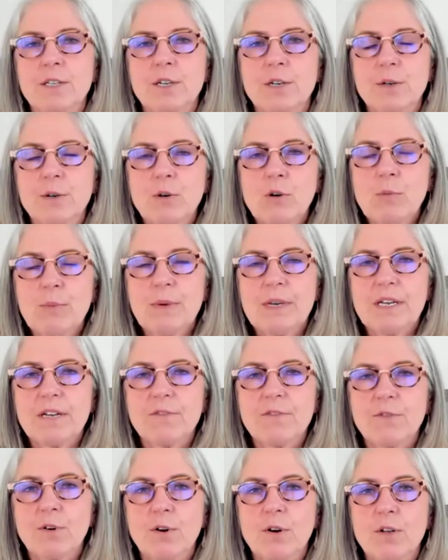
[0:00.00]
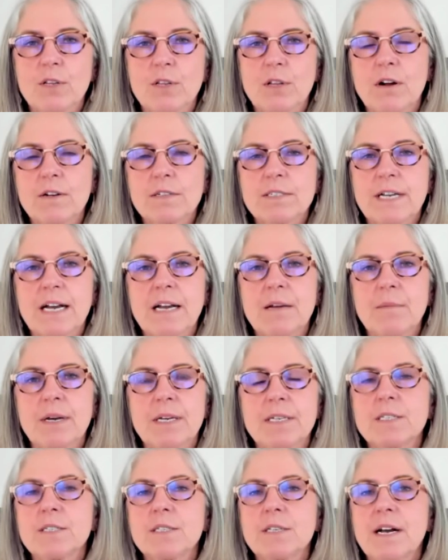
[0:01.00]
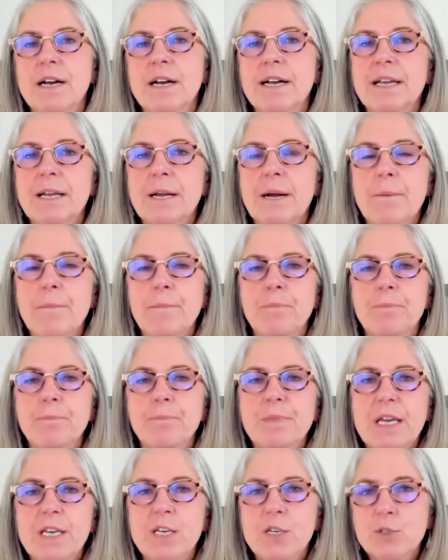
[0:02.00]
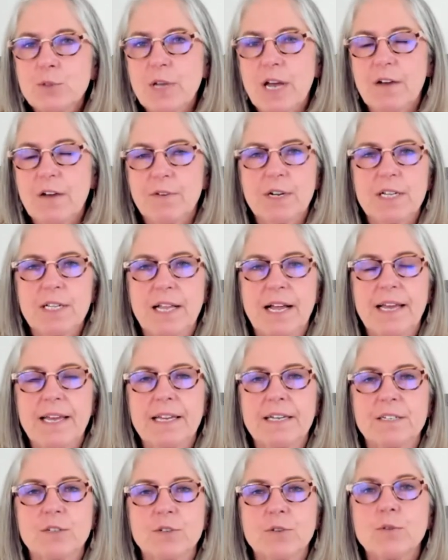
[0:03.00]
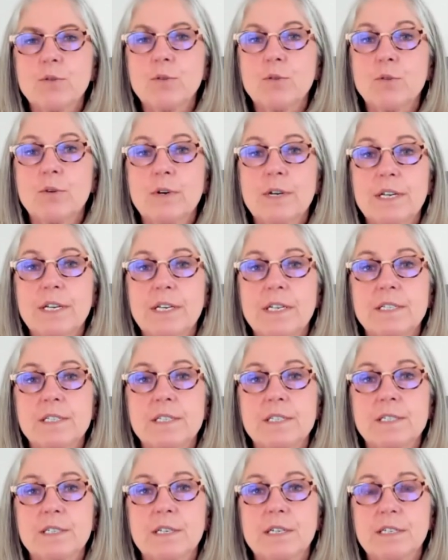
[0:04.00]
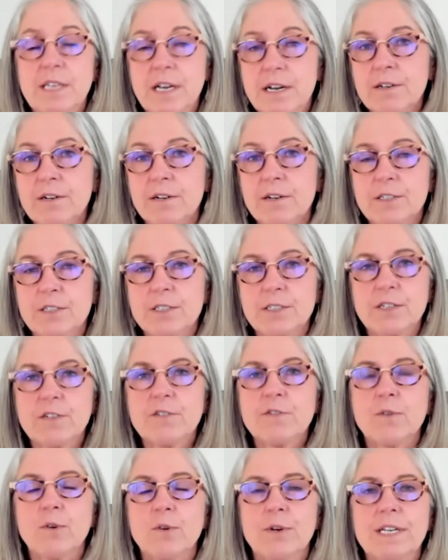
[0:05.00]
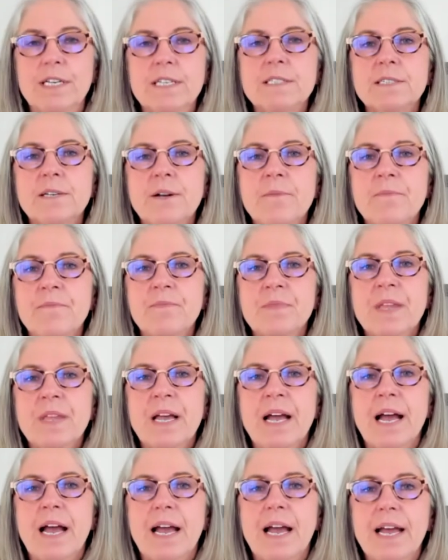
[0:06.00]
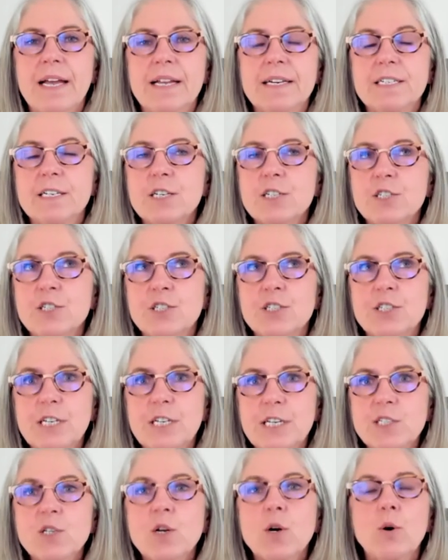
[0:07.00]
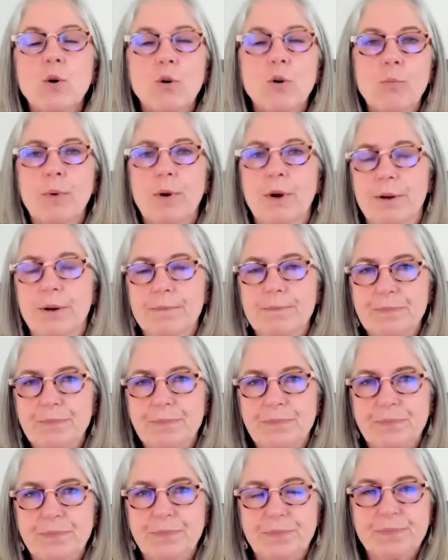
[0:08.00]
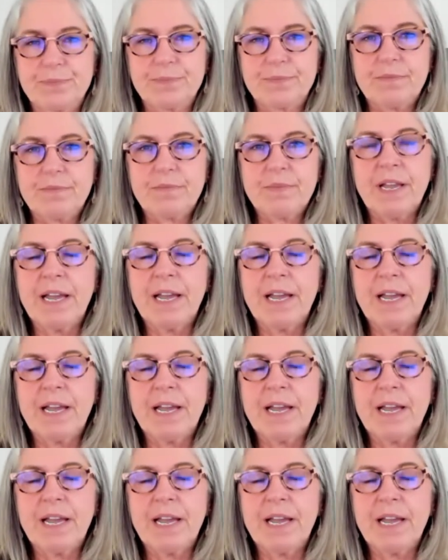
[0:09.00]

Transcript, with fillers: the hooping for a long time, I, I um, used to have a client who is younger, she's in her 40s, and she's a hooper. Mm-hmm. I